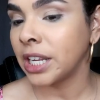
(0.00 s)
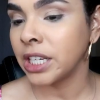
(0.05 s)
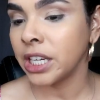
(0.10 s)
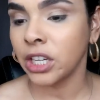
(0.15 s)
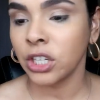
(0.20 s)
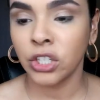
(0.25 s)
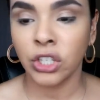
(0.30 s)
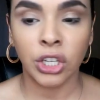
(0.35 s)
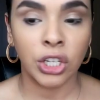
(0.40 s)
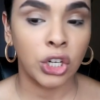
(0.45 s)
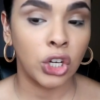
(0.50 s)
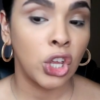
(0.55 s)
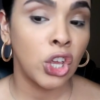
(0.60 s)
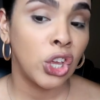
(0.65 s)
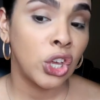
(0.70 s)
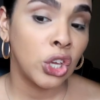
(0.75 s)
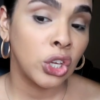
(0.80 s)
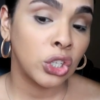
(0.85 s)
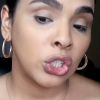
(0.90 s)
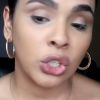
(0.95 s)
foundation.
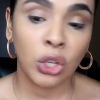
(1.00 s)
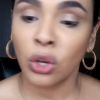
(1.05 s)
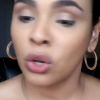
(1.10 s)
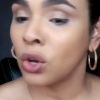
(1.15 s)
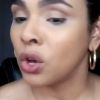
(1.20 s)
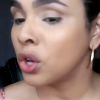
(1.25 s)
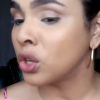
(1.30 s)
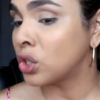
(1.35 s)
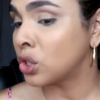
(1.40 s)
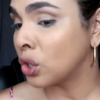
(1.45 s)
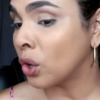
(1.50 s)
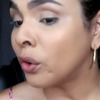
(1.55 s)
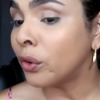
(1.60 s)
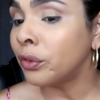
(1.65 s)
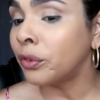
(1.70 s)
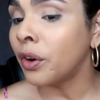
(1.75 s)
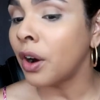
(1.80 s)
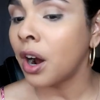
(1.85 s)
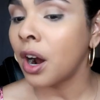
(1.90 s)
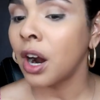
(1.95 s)

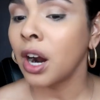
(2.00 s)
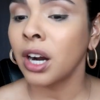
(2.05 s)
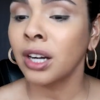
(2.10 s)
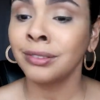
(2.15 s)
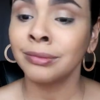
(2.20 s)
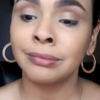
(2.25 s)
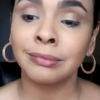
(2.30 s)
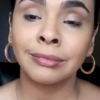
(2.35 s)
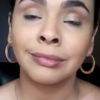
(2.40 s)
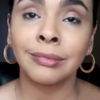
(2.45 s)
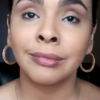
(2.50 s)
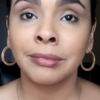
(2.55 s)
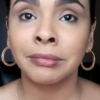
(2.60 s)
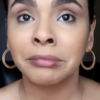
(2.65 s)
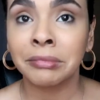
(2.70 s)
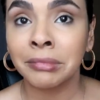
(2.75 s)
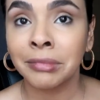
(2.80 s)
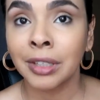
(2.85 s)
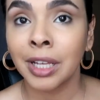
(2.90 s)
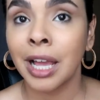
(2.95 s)
So far
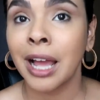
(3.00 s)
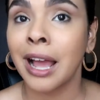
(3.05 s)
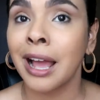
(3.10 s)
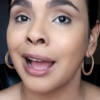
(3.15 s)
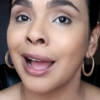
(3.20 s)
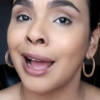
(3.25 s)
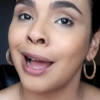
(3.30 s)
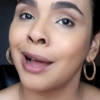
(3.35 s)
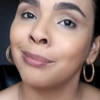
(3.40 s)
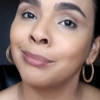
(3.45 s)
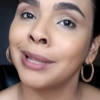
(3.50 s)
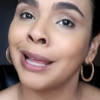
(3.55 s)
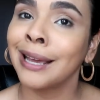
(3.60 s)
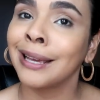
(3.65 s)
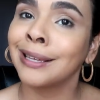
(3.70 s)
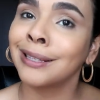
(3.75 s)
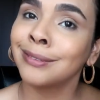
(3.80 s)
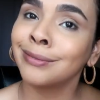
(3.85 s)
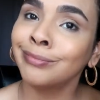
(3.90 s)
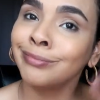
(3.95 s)
I'm
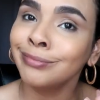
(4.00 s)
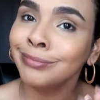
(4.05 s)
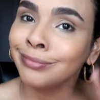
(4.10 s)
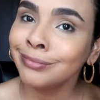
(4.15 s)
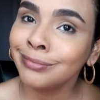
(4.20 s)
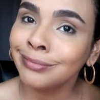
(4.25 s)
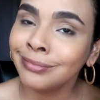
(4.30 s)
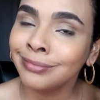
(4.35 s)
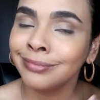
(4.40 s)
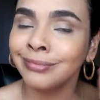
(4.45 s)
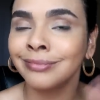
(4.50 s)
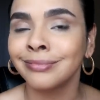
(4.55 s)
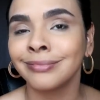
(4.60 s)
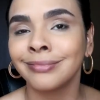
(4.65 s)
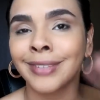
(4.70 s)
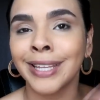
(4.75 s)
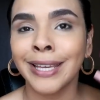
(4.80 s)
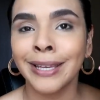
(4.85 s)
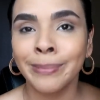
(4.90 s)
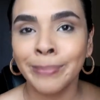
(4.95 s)
like
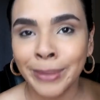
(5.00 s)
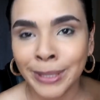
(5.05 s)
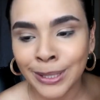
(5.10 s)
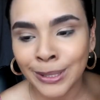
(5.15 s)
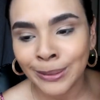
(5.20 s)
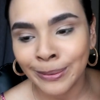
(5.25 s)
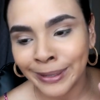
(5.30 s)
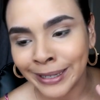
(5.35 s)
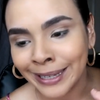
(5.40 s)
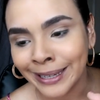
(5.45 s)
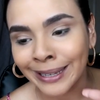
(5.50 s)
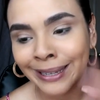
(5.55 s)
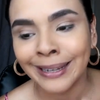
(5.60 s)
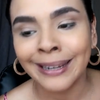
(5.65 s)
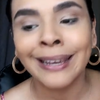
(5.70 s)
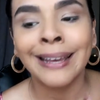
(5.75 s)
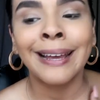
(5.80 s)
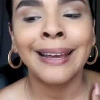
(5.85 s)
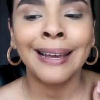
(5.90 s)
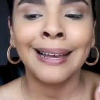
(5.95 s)
in
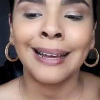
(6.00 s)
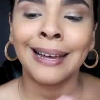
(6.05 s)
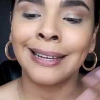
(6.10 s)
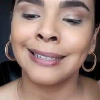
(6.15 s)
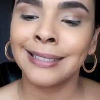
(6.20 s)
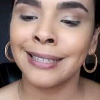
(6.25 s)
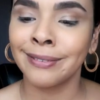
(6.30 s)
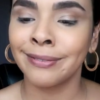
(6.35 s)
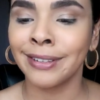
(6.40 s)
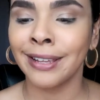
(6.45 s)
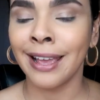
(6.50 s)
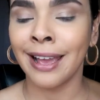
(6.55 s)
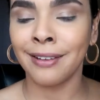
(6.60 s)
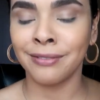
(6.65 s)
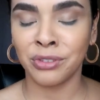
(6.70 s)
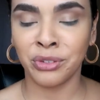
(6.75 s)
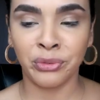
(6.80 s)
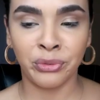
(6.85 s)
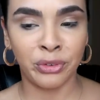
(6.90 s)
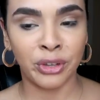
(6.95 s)
between. I definitely
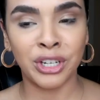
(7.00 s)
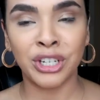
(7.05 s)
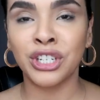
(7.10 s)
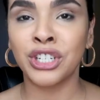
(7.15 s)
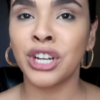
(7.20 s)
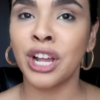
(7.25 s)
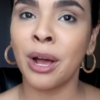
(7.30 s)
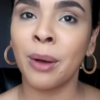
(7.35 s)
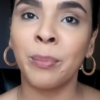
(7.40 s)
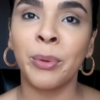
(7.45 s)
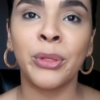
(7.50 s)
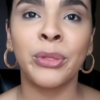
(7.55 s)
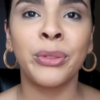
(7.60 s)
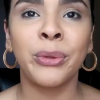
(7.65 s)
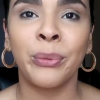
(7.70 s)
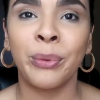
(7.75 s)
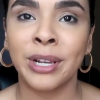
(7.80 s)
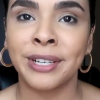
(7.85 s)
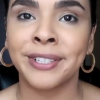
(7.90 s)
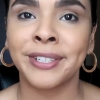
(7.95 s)
have to finish up
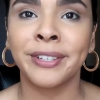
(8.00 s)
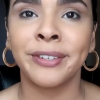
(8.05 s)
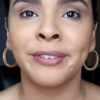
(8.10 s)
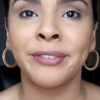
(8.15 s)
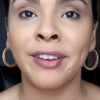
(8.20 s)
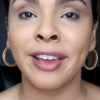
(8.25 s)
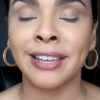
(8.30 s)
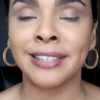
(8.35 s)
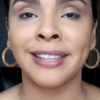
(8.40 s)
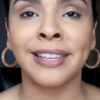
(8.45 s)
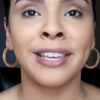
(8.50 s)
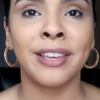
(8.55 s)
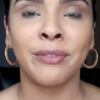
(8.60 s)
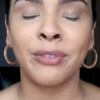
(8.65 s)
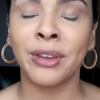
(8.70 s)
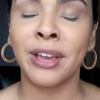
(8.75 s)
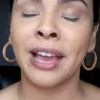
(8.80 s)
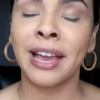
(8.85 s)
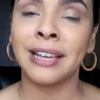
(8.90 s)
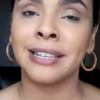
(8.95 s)
the rest of the face and give
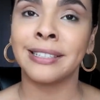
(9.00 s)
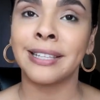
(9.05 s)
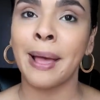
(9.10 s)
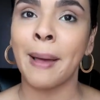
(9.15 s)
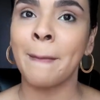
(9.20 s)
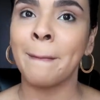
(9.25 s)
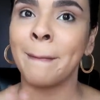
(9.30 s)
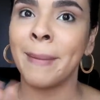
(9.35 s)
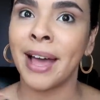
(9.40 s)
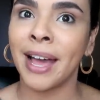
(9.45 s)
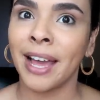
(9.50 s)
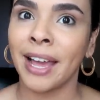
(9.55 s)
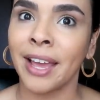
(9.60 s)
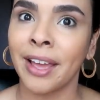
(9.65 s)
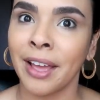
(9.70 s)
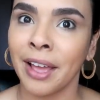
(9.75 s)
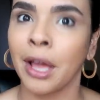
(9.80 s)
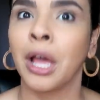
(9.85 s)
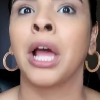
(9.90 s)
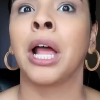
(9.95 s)
you guys
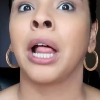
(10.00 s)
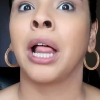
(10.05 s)
my